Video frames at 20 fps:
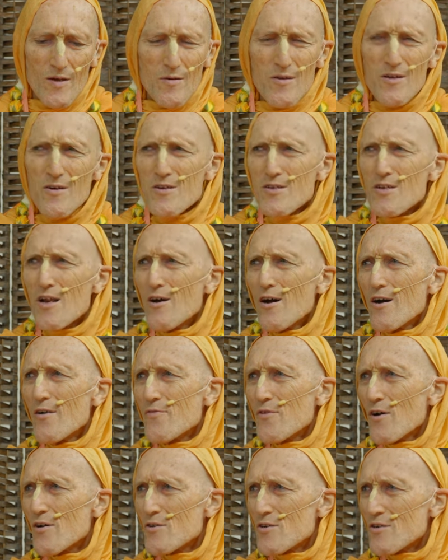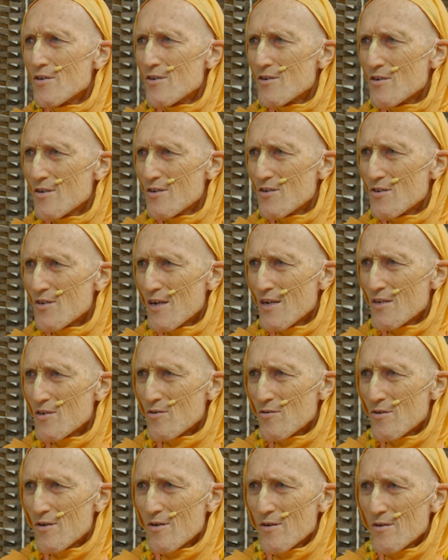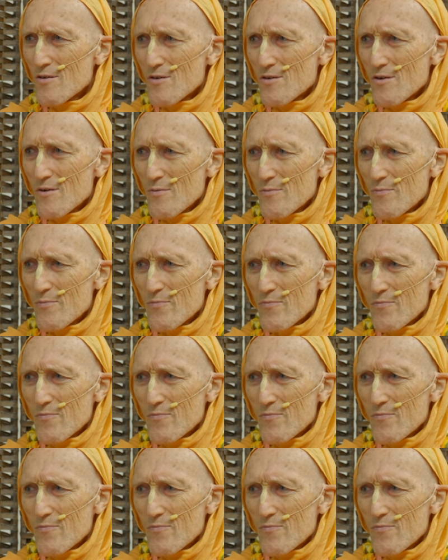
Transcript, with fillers: There is a lot of nonsense in Sanskrit also.